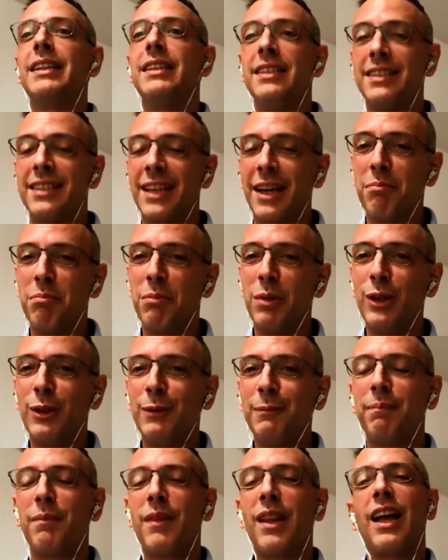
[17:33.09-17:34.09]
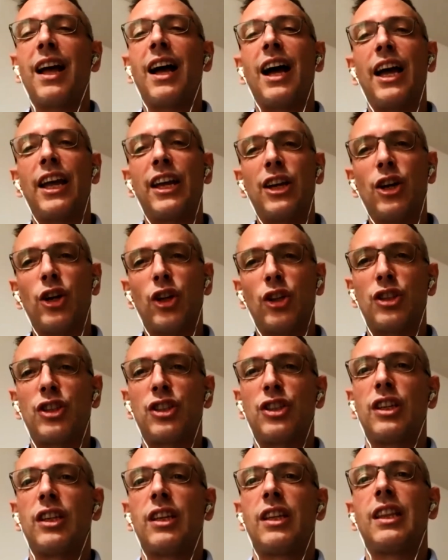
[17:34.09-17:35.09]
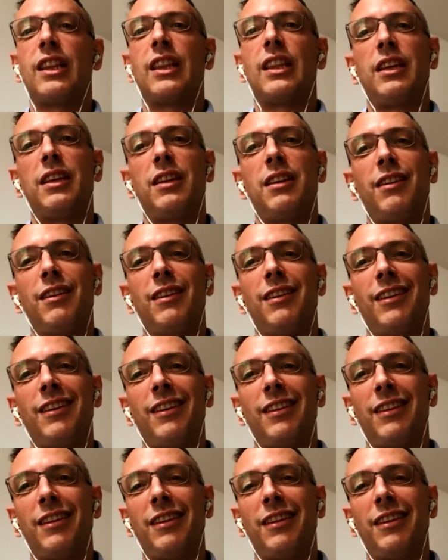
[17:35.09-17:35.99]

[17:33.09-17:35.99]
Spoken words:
December, I got the